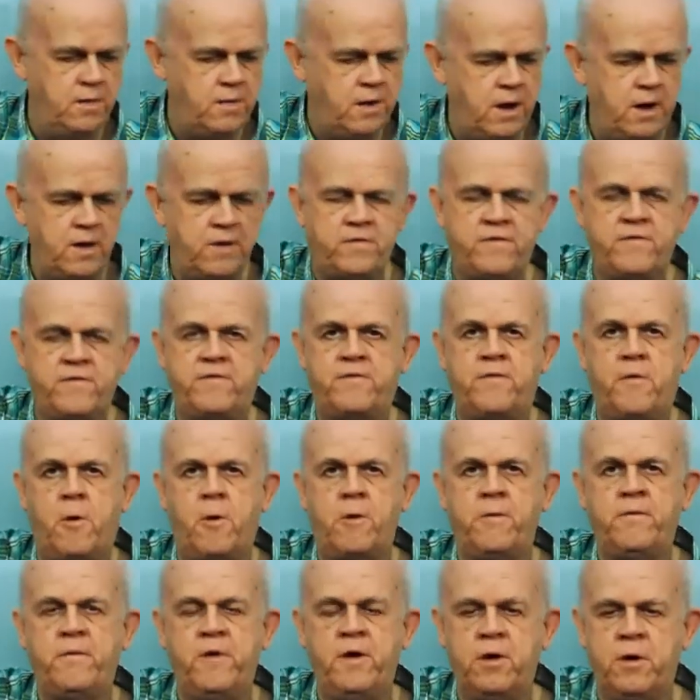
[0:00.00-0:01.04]
Okay, it's
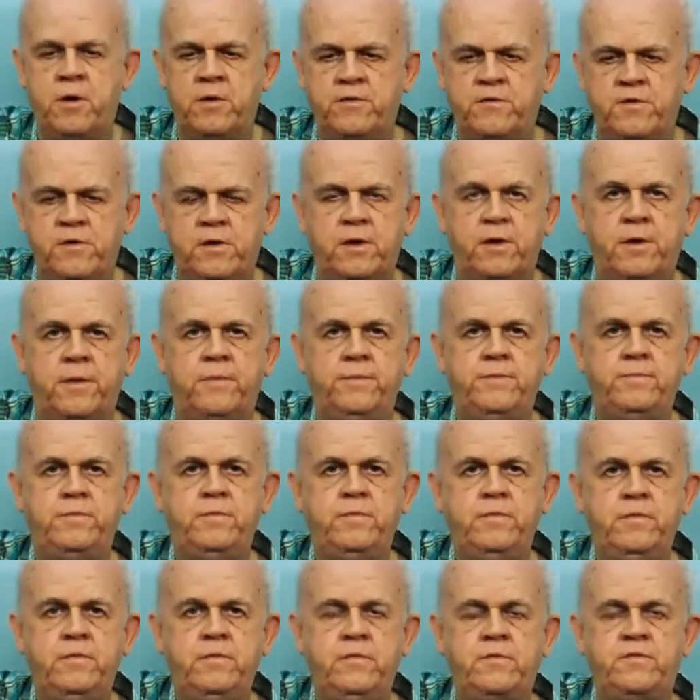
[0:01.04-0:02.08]
4-finger G
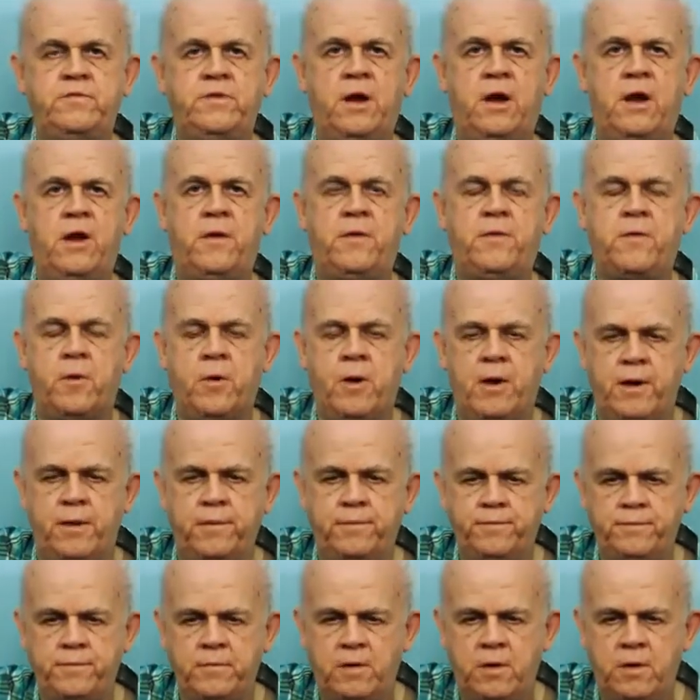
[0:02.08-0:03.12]
instead of 3.